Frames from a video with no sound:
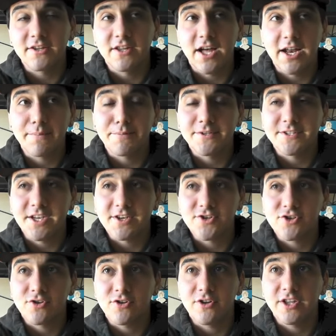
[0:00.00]
a lot of
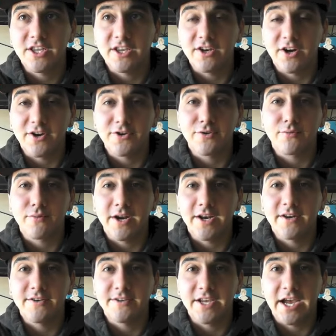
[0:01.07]
potential in
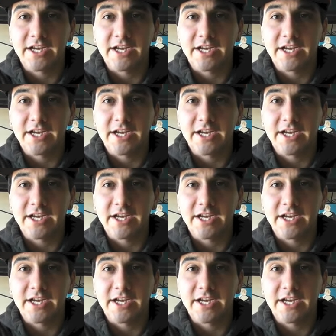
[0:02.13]
underrated